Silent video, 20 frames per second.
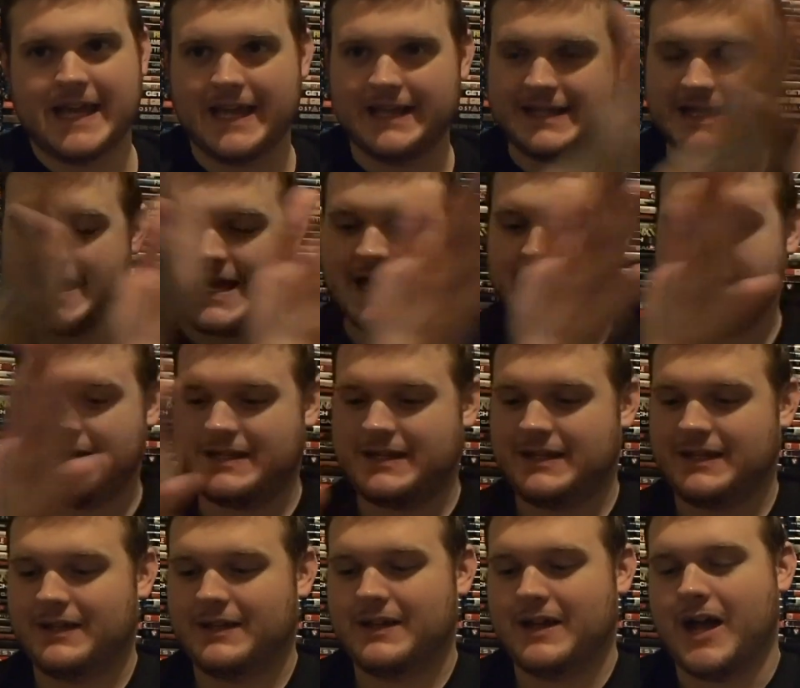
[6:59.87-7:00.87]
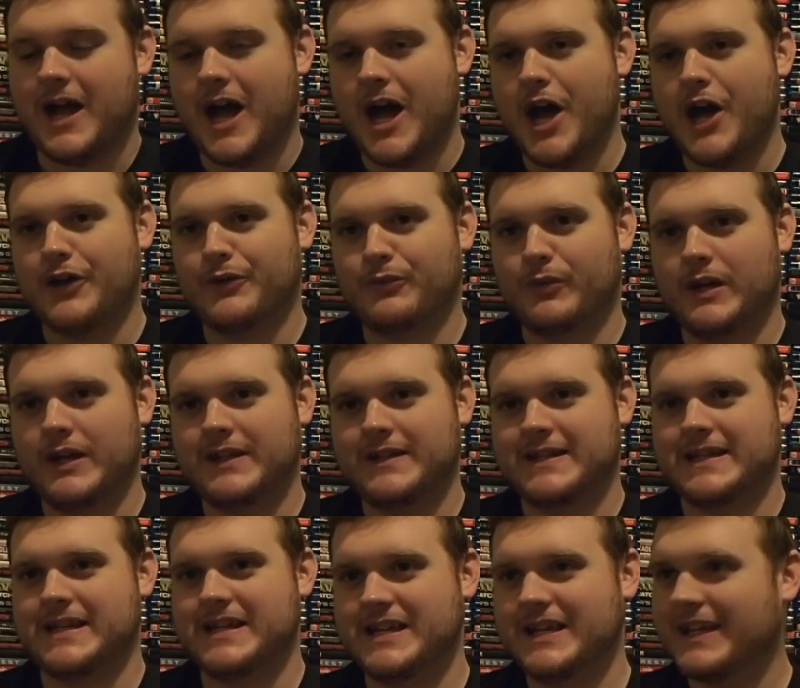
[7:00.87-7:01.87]
At the end, Han wins,
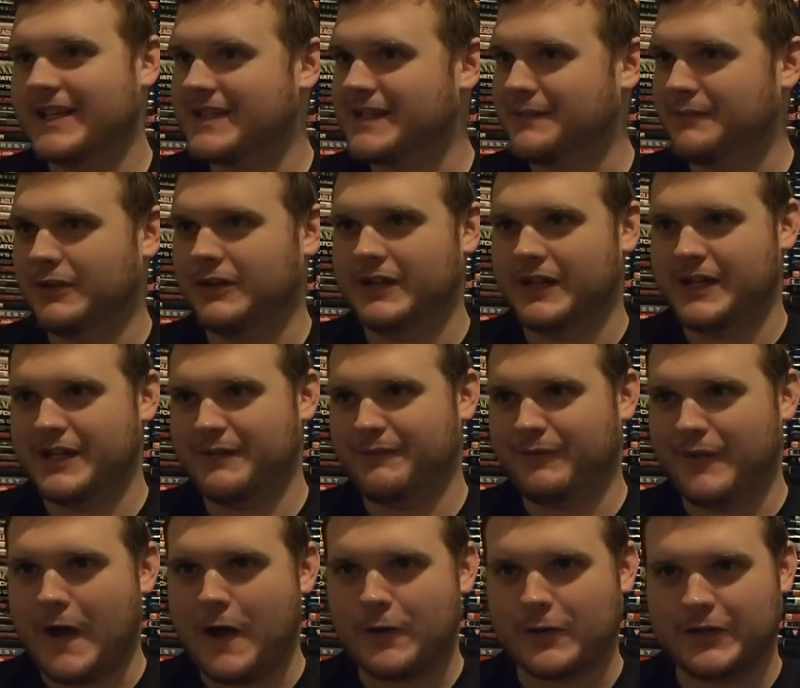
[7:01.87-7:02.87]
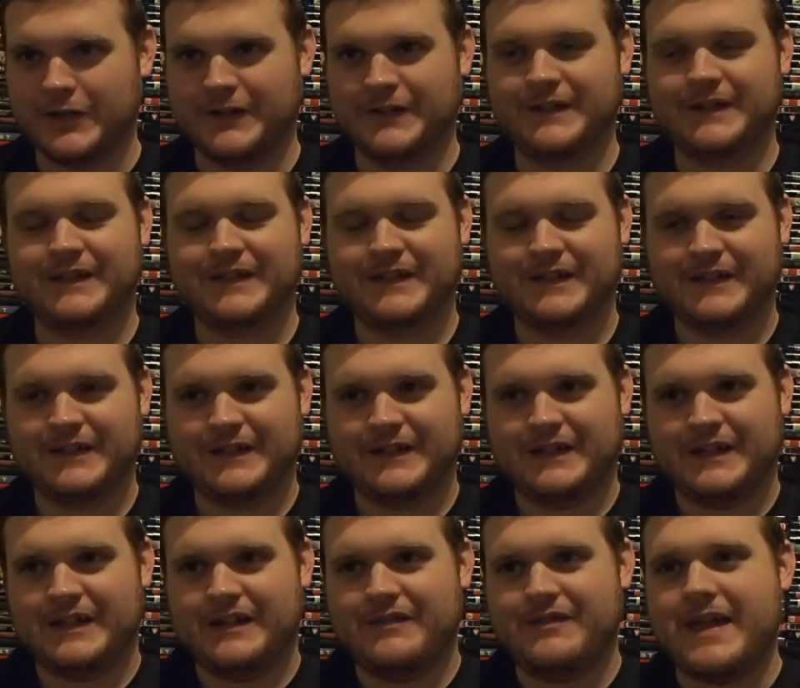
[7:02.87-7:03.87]
and gets the Millennium Falcon.
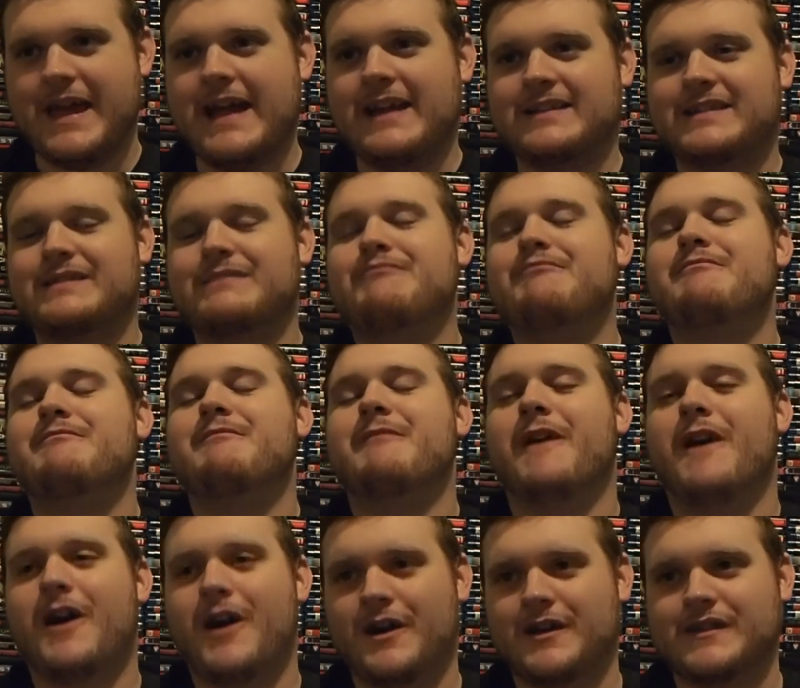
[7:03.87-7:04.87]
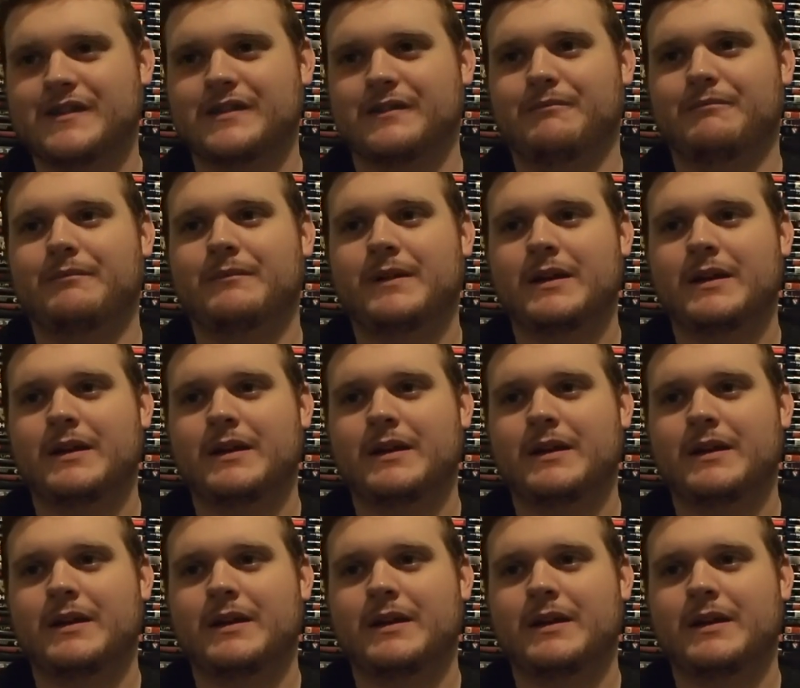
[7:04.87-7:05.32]
That's awesome.